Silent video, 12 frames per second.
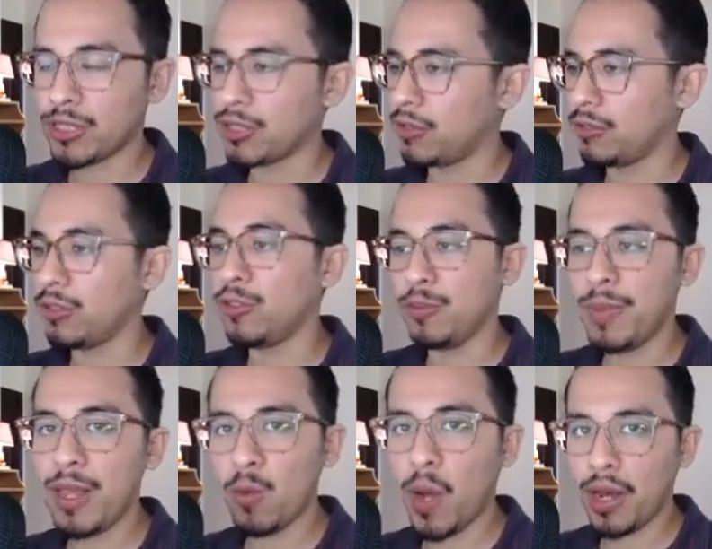so you
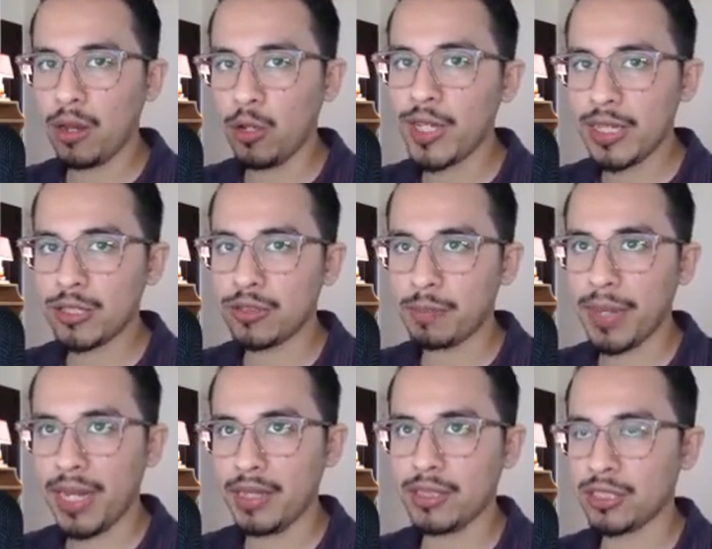may want to look into paying